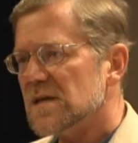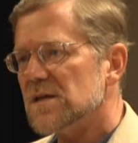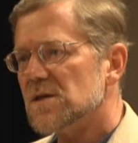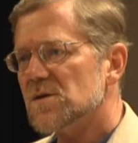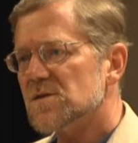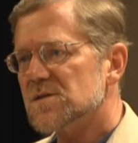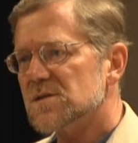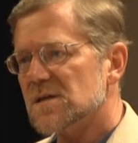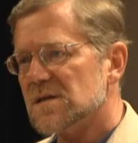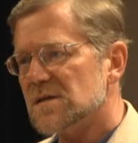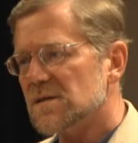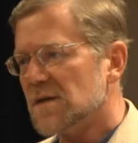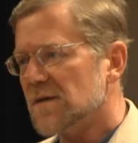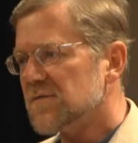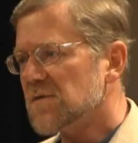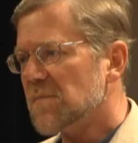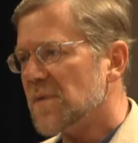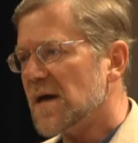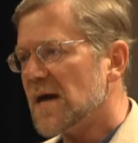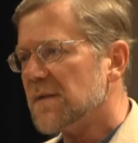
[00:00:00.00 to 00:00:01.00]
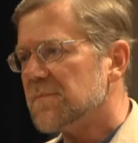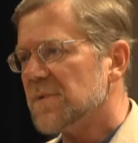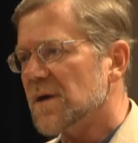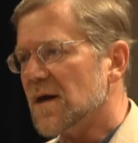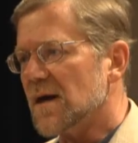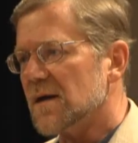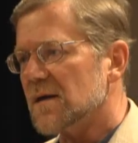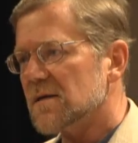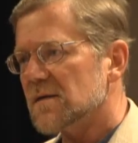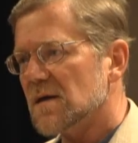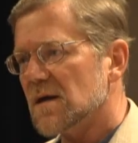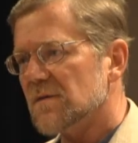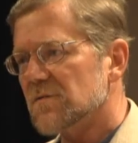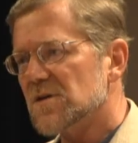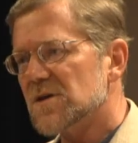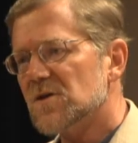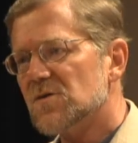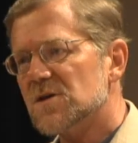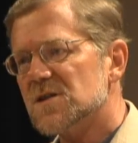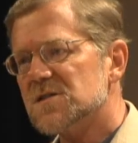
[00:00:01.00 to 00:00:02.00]
he used to, he loved to backpack.
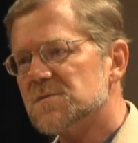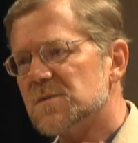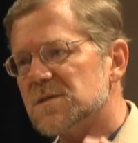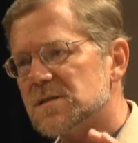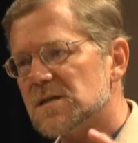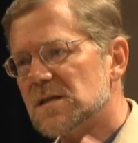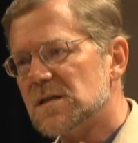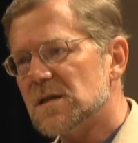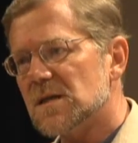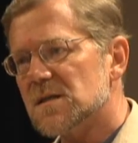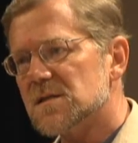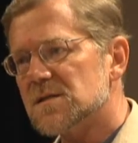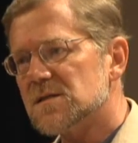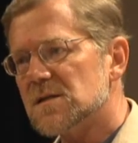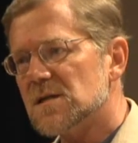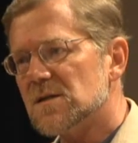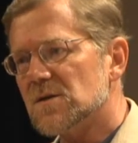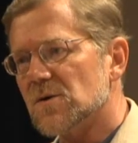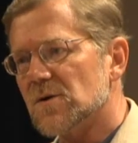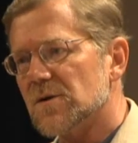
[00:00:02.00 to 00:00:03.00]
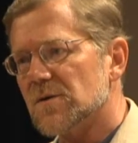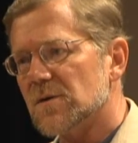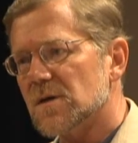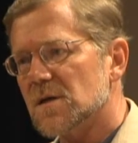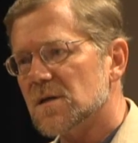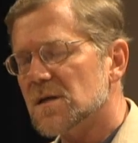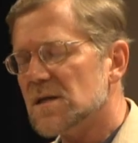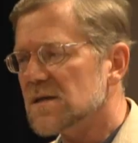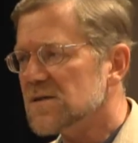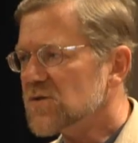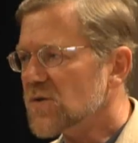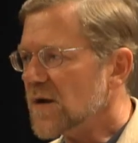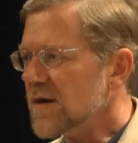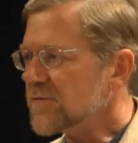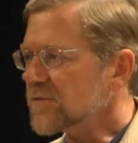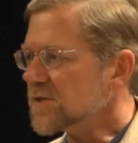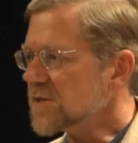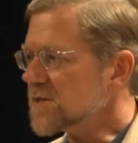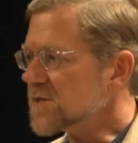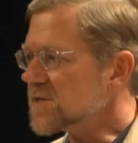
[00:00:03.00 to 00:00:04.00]
Every Christmas, he'd get a seed order in. He'd
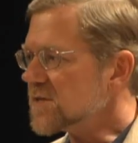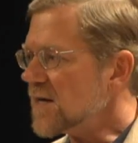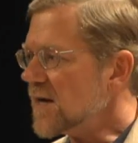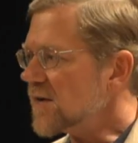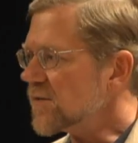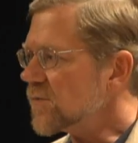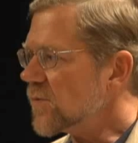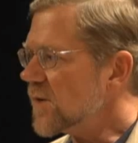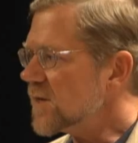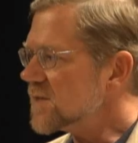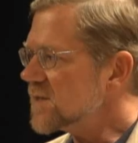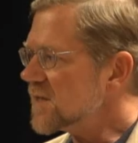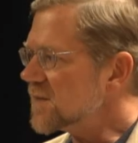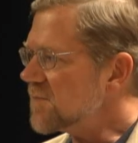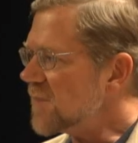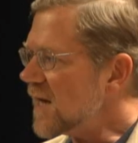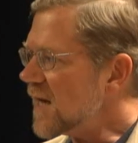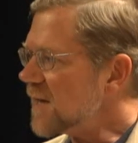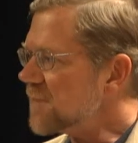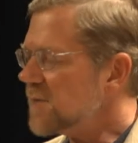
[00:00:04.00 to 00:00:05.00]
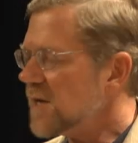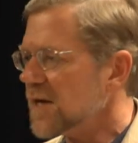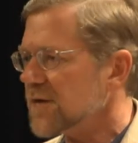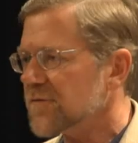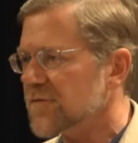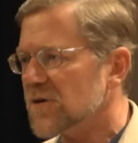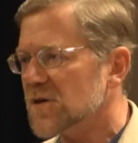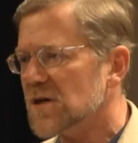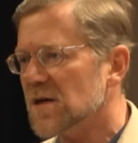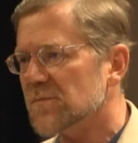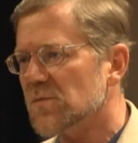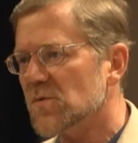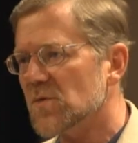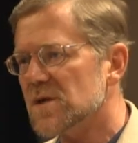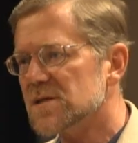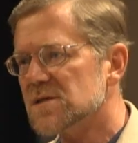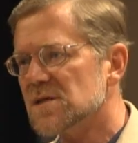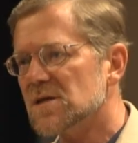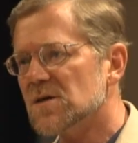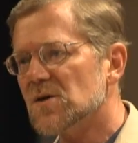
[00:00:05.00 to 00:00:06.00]
travel to the Southwest. He'd backpack for a couple
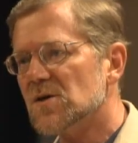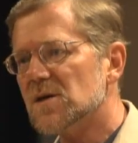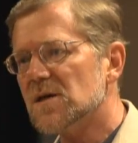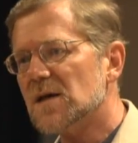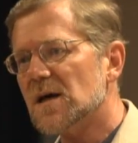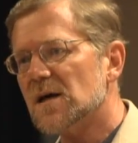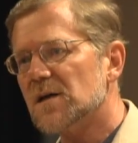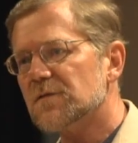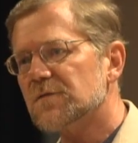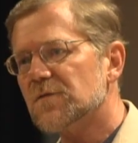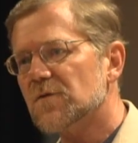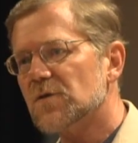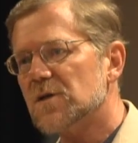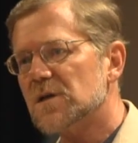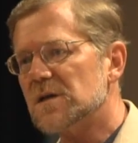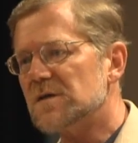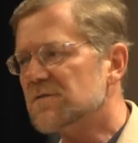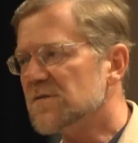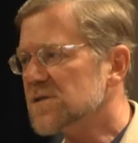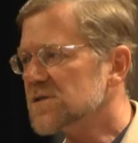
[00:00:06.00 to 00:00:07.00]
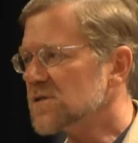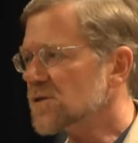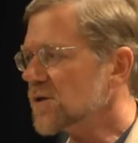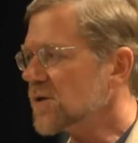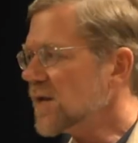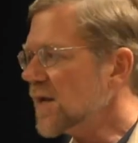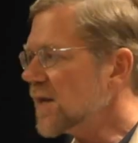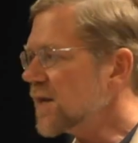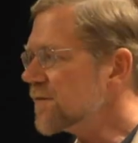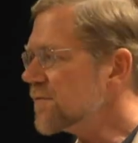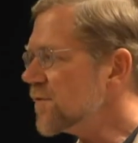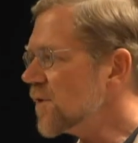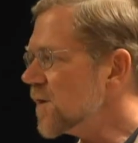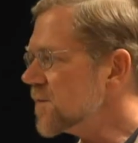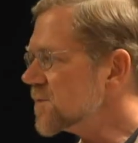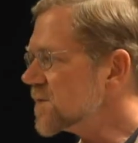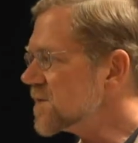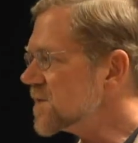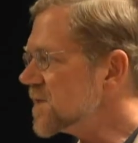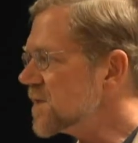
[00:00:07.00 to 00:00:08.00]
weeks, and he'd go to California. He'd visit organic
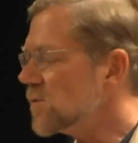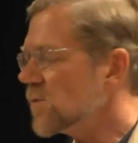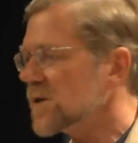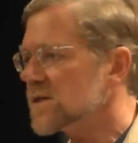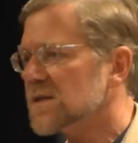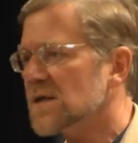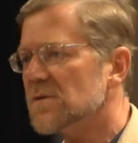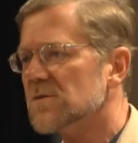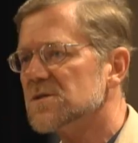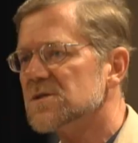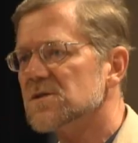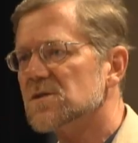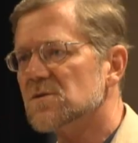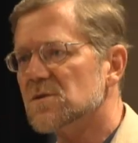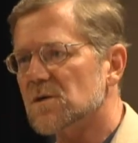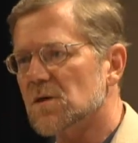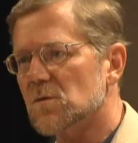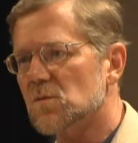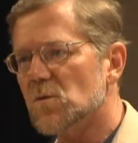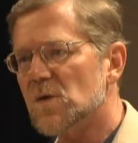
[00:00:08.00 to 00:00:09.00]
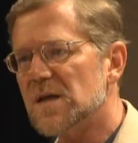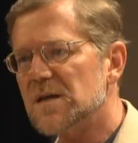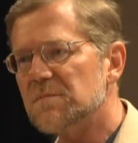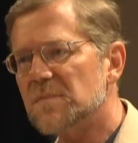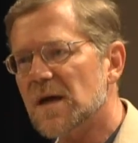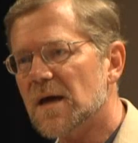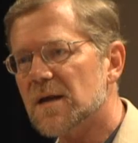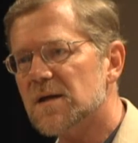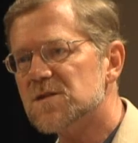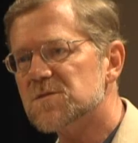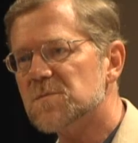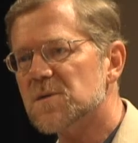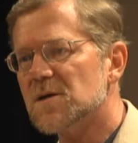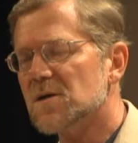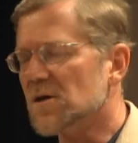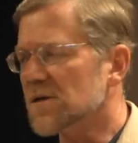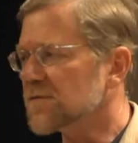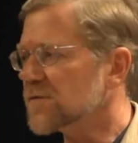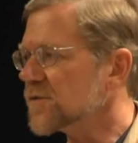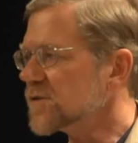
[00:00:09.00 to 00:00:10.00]
farms and see what they were doing on weed
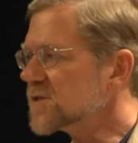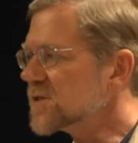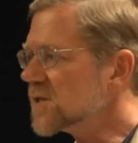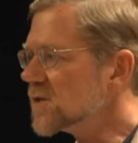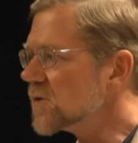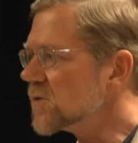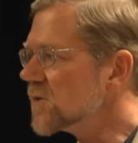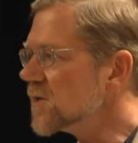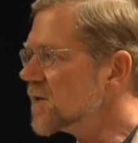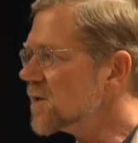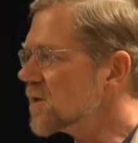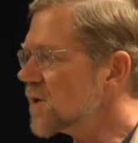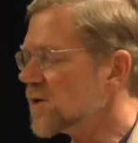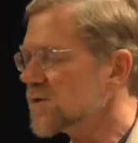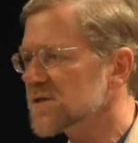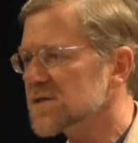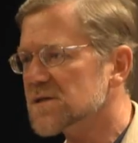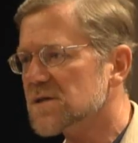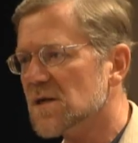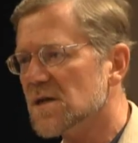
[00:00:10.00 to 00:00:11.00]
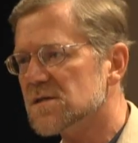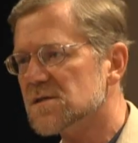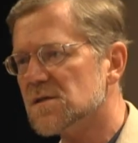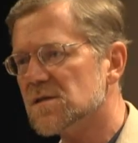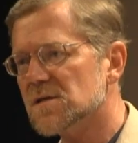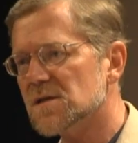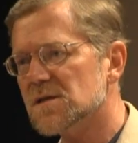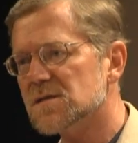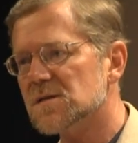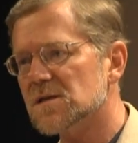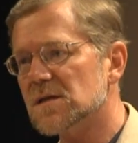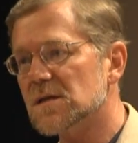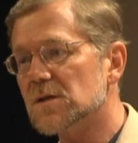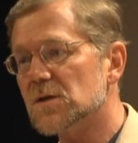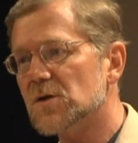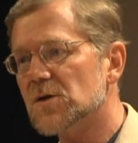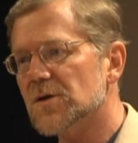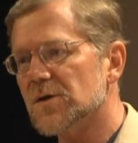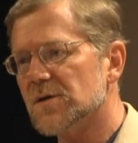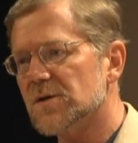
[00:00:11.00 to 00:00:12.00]
management, on fertility, and all these kinds of things. And he
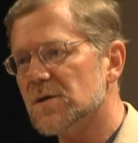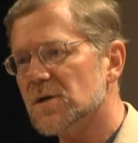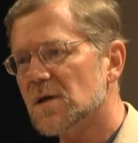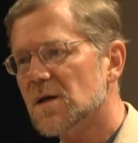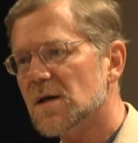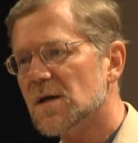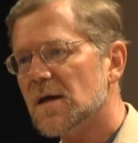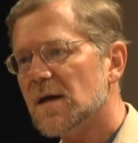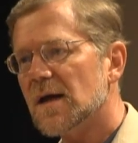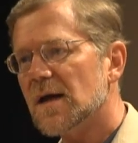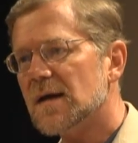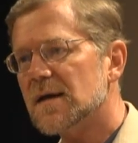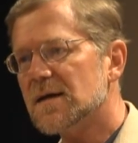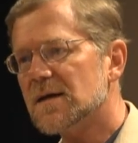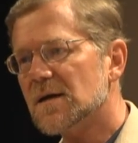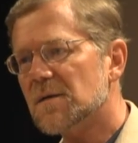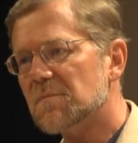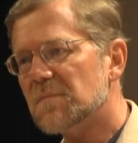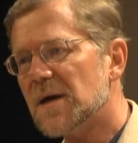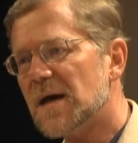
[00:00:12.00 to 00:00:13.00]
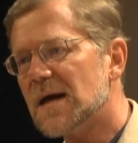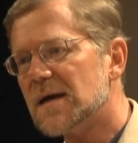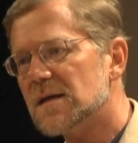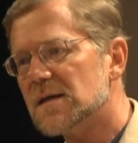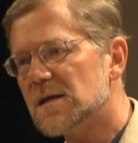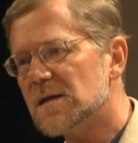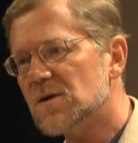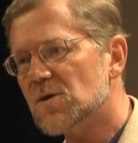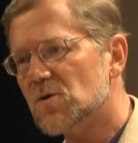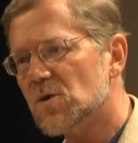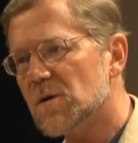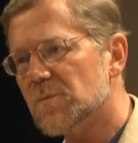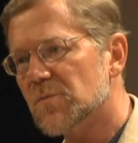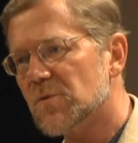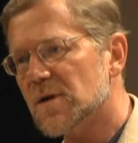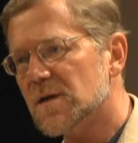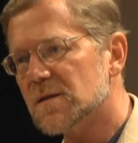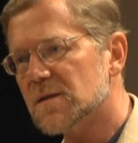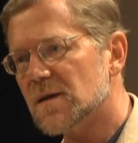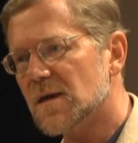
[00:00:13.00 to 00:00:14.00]
learned. And he'd come back and he'd
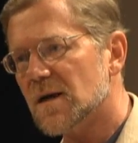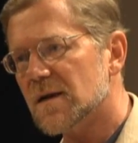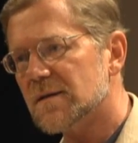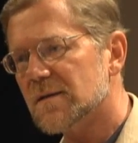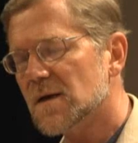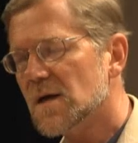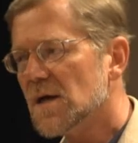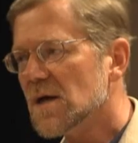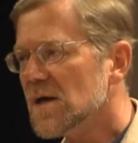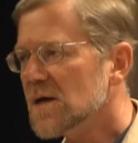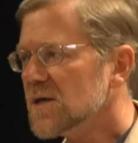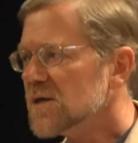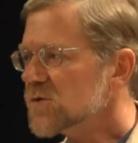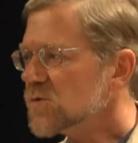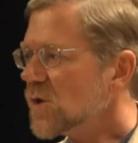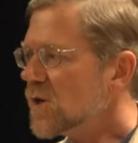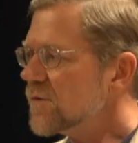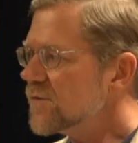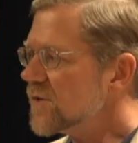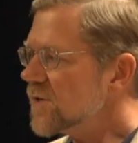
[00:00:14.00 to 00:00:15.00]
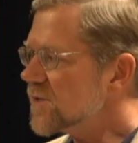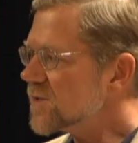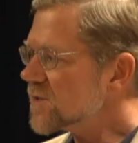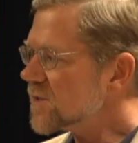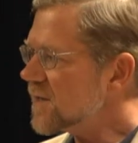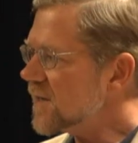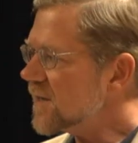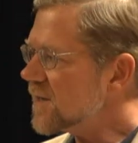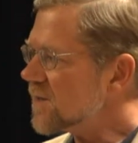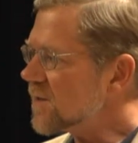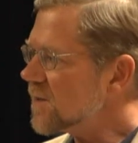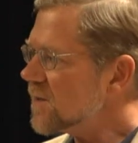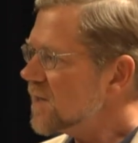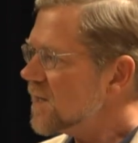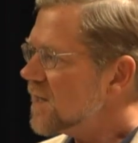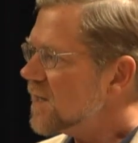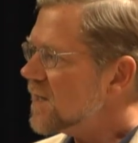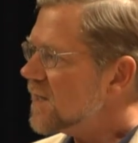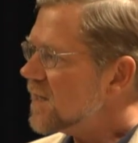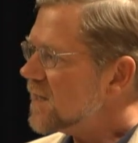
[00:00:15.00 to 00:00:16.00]
incorporate that. 12 years later,
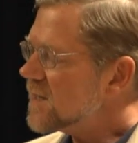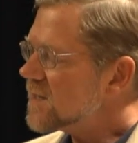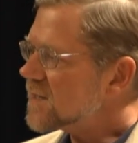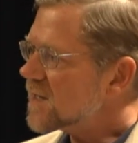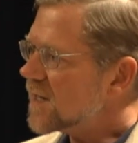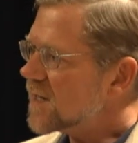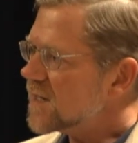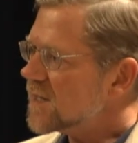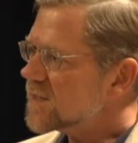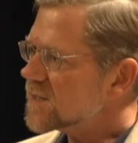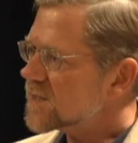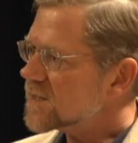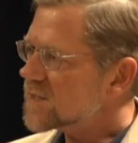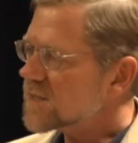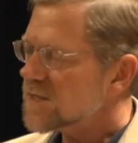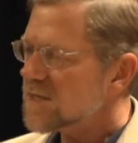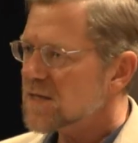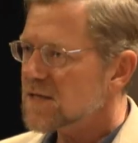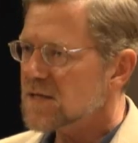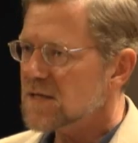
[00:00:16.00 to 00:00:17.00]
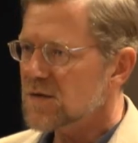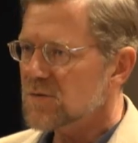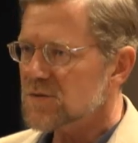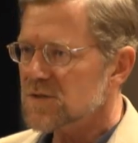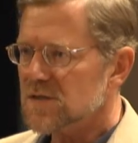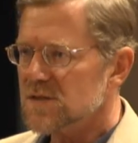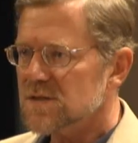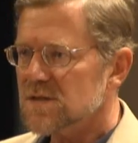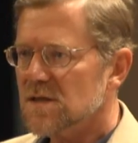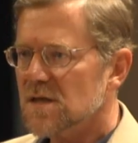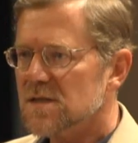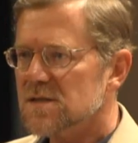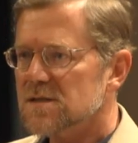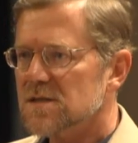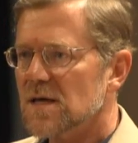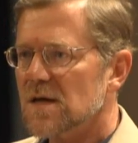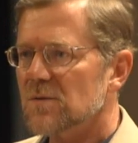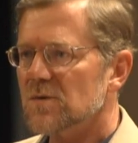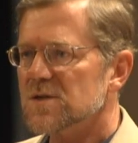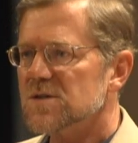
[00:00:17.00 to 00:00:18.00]
he's got, he's a C, he was a
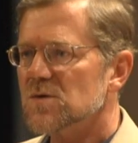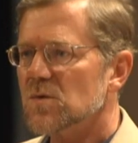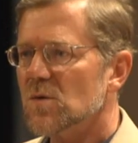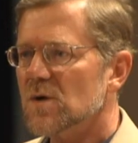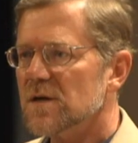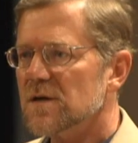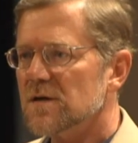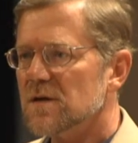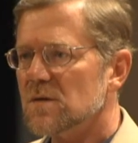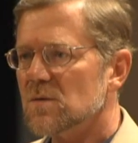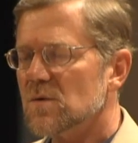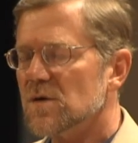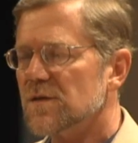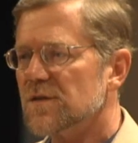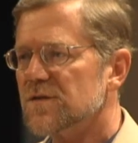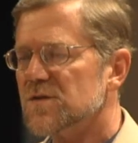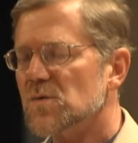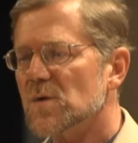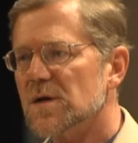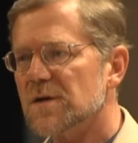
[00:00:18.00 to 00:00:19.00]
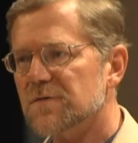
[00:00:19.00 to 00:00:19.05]
CSA with, 20, with